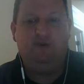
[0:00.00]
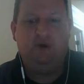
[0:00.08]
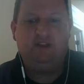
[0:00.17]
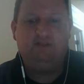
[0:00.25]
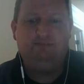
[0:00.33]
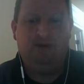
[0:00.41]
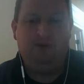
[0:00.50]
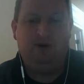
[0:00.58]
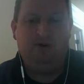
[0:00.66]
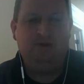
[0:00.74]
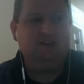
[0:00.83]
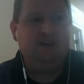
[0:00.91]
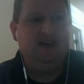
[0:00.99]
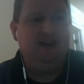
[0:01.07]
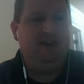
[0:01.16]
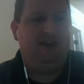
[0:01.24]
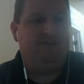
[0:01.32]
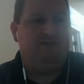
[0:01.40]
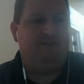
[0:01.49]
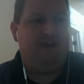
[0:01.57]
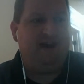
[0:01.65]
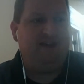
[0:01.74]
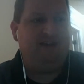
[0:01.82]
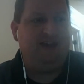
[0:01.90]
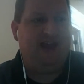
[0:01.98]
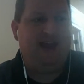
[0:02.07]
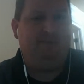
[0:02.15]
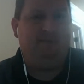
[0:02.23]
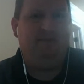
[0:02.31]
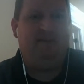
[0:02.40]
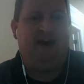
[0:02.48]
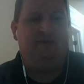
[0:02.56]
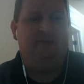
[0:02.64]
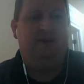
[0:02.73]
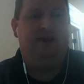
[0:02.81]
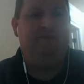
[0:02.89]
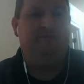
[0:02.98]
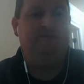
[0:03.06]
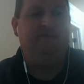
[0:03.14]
Voice Memos, and find the app that way.